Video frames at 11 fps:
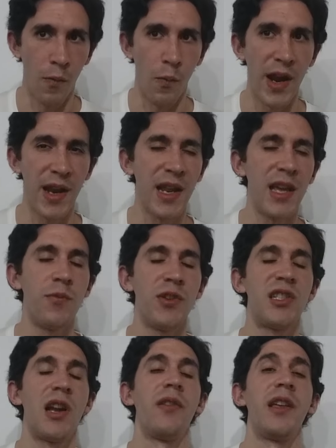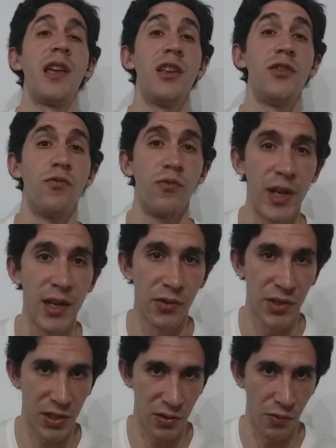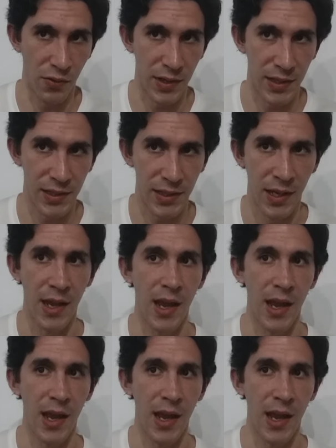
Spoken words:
when he was telling his real stories.